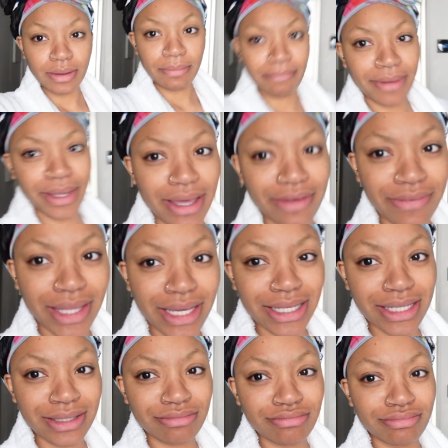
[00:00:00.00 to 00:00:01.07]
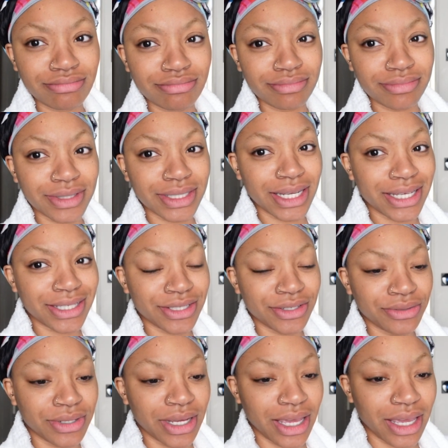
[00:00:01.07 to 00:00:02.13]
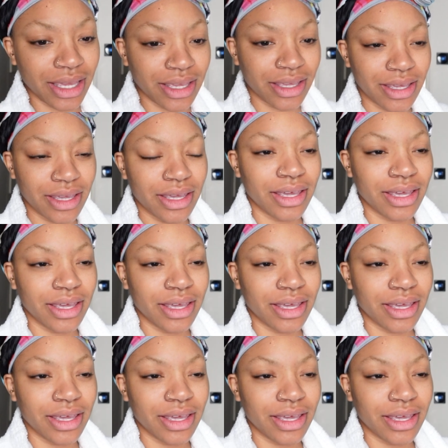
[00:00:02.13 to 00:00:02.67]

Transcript: but I feel like today is a new day.